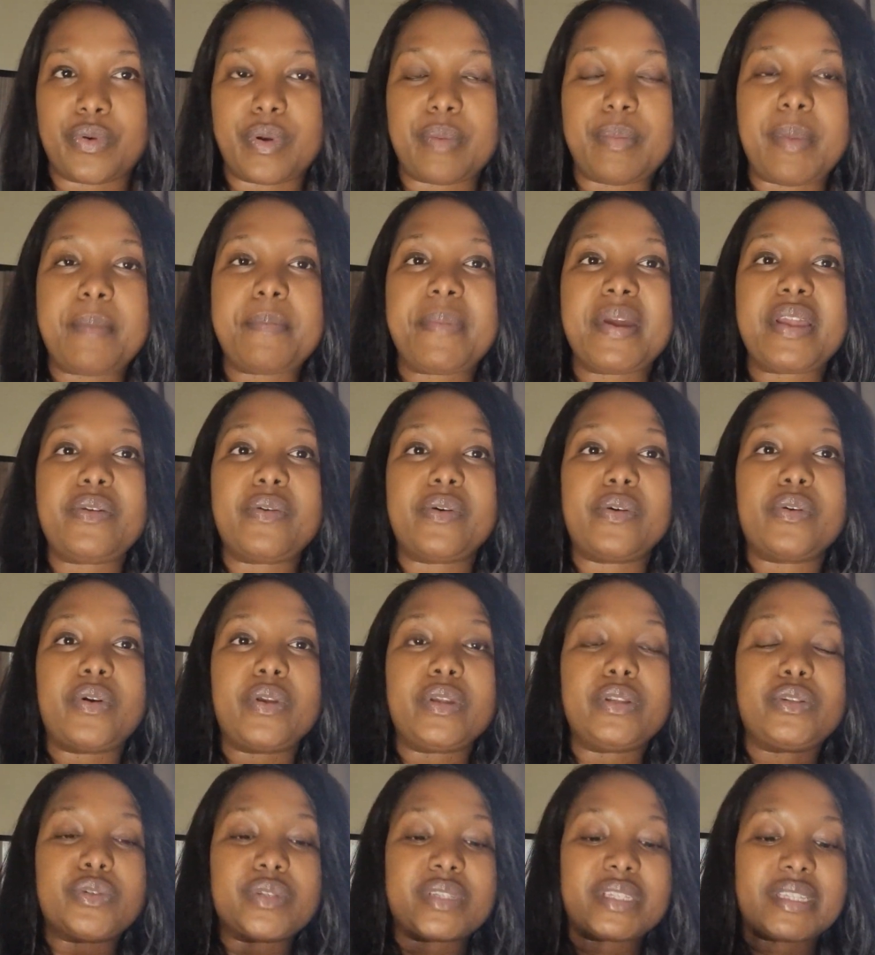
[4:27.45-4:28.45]
Remember, you're
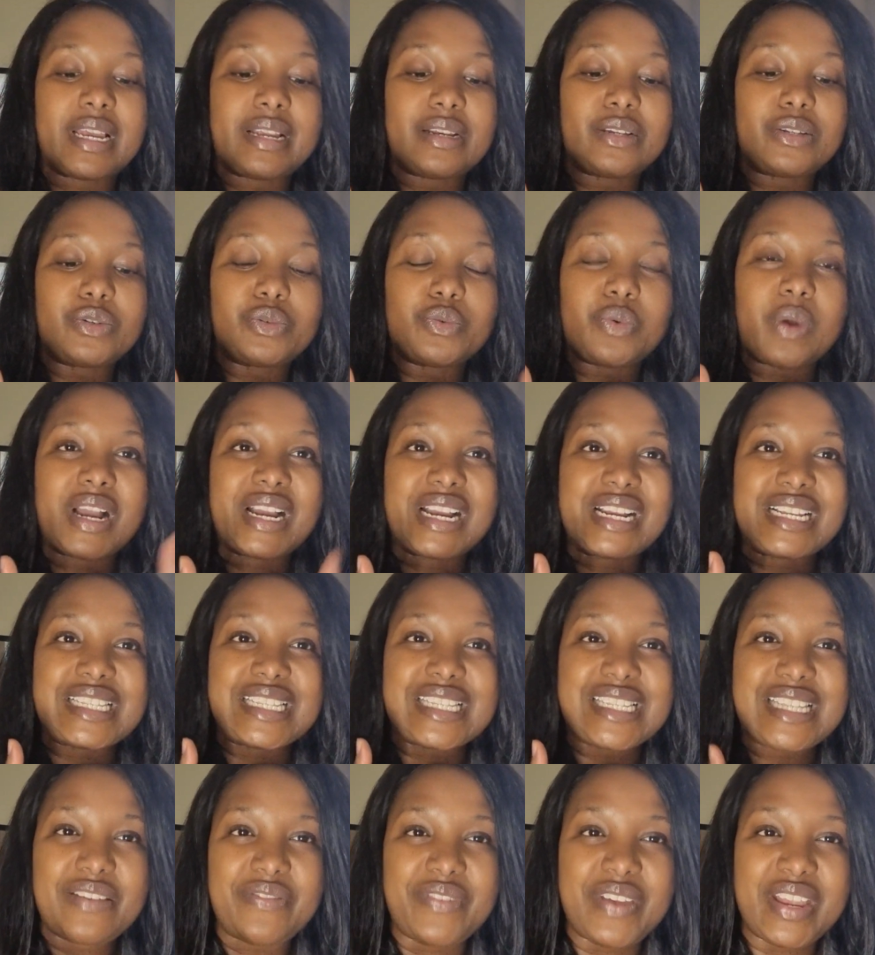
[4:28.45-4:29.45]
going to start to work at
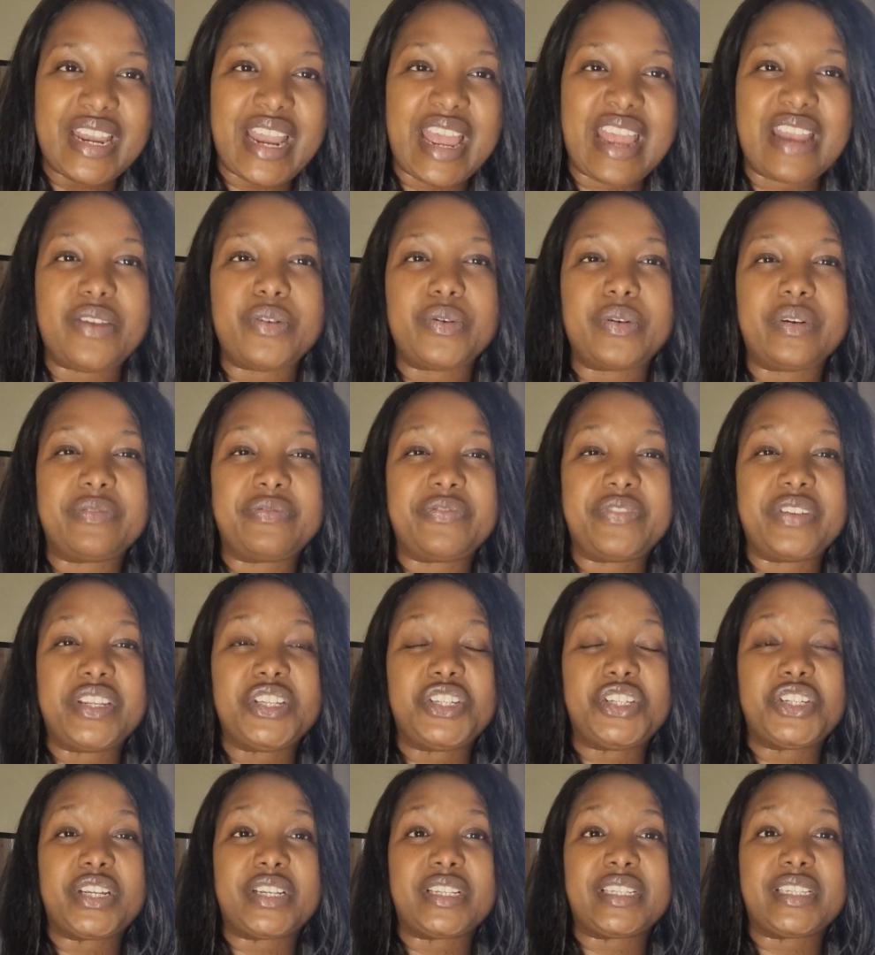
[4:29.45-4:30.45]
7 and you will
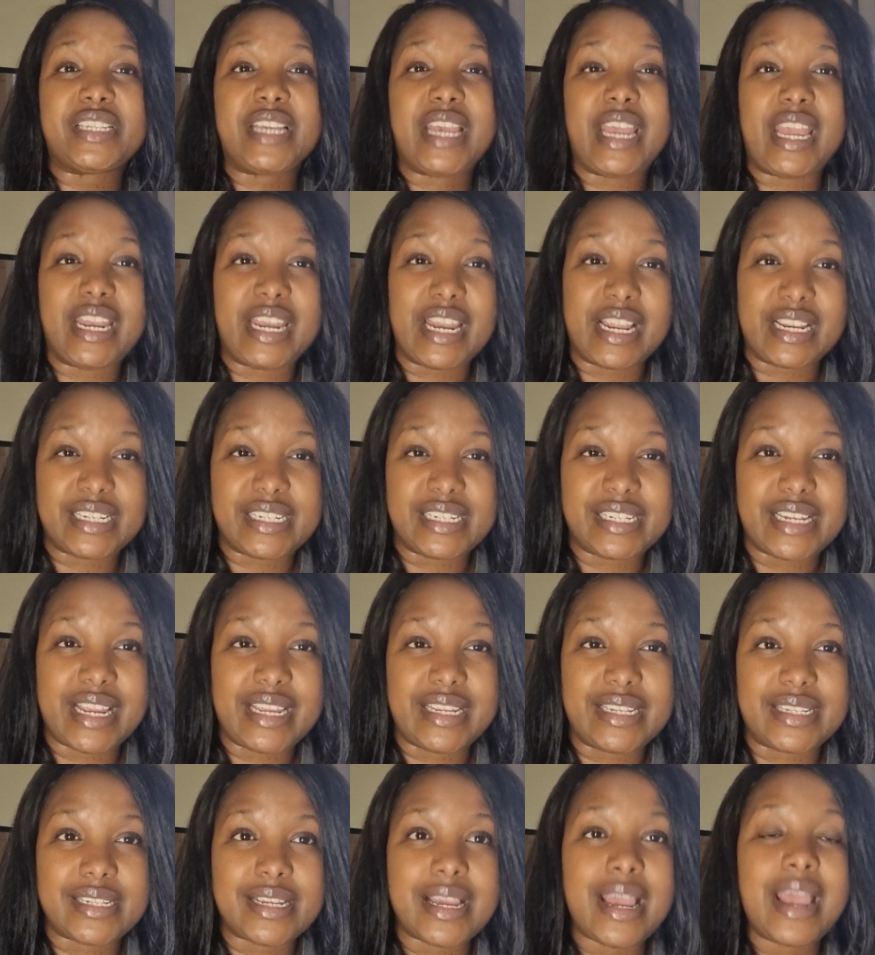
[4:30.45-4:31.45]
finish at 10 at
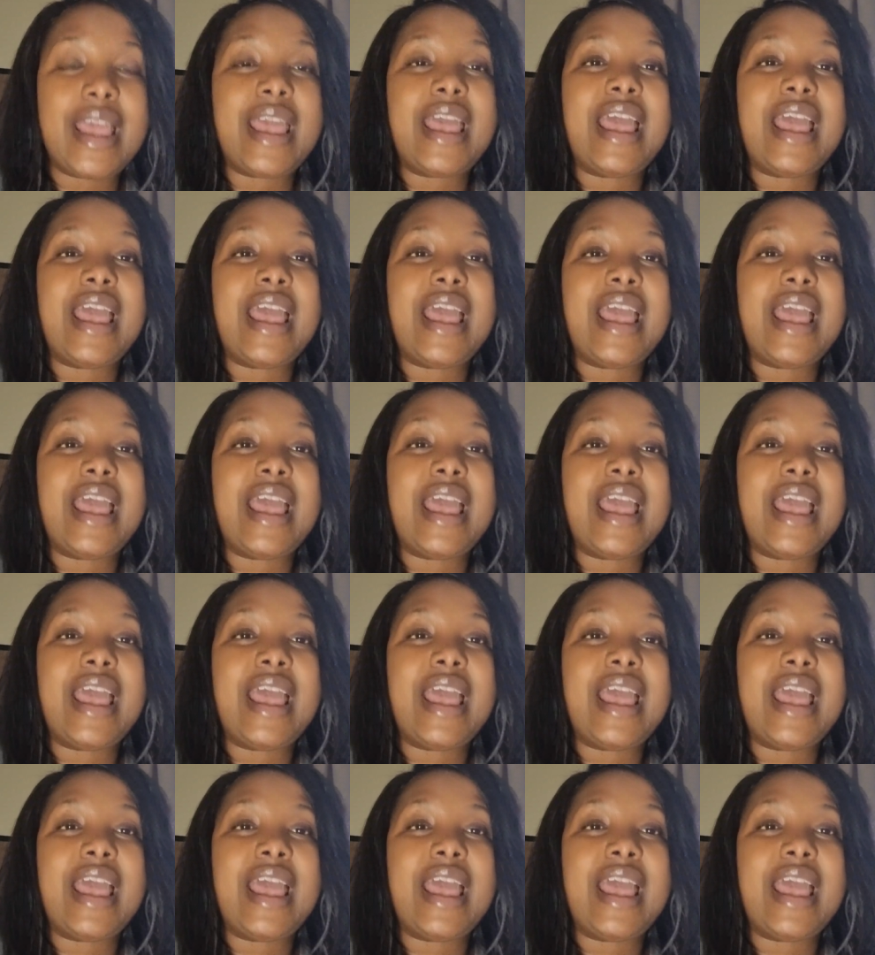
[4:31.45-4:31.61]
night.